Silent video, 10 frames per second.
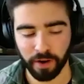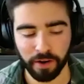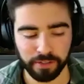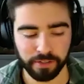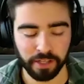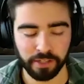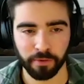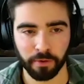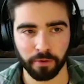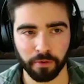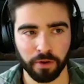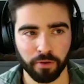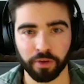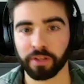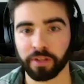very successful
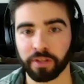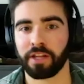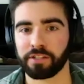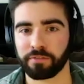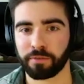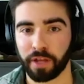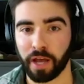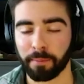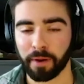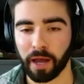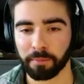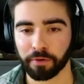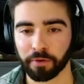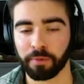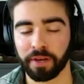real estate agent for the
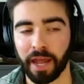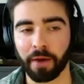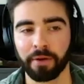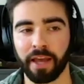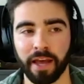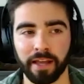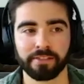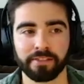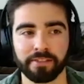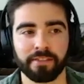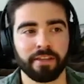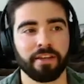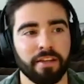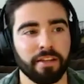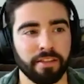Oppenheimer Group, but now he has
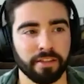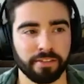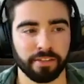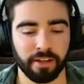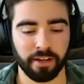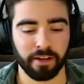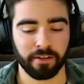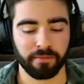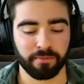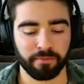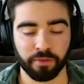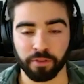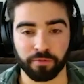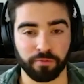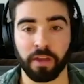this. Uh,
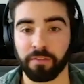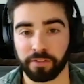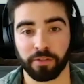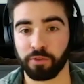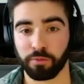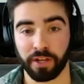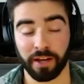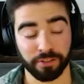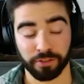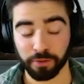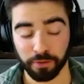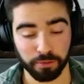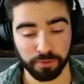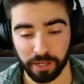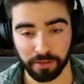this famous YouTube channel, it's two
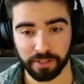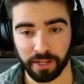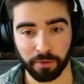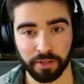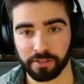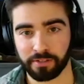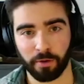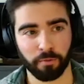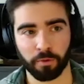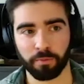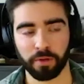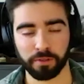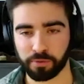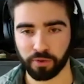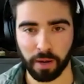YouTube channels now where he's over a
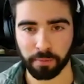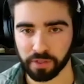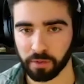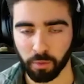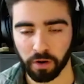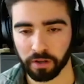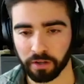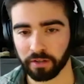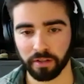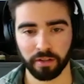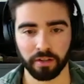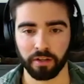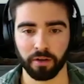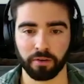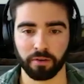million subscribers on one and
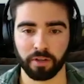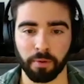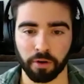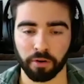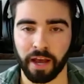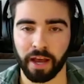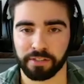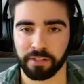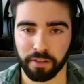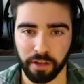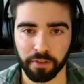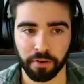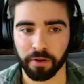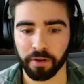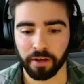you know, a couple hundred thousand on the
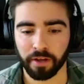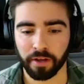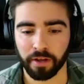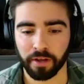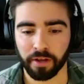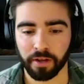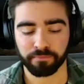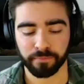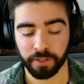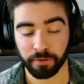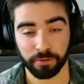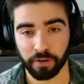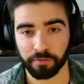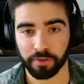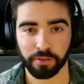other. Um, you
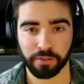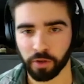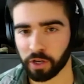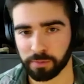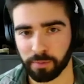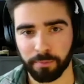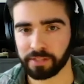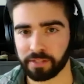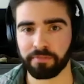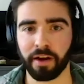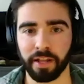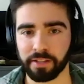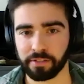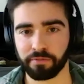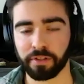know, great video. So it talks about basically
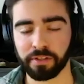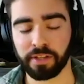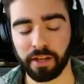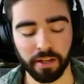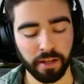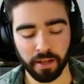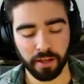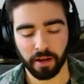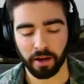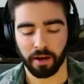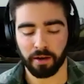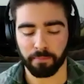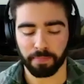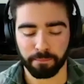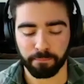finance and real estate.
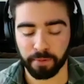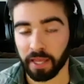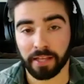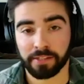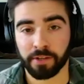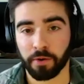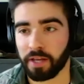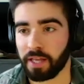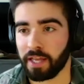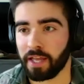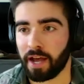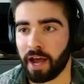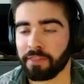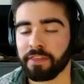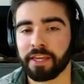Um, but yeah, so
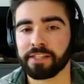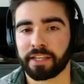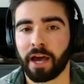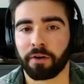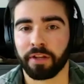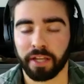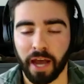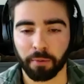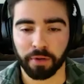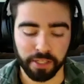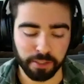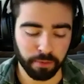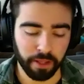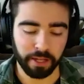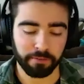I think he's a calculated guy where he's
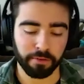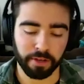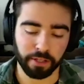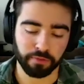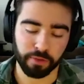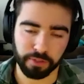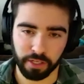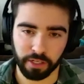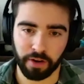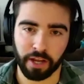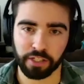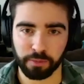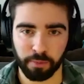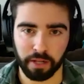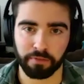planning for the next real estate crash.
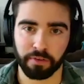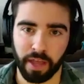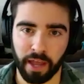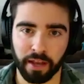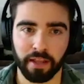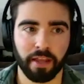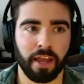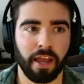He's planning for that.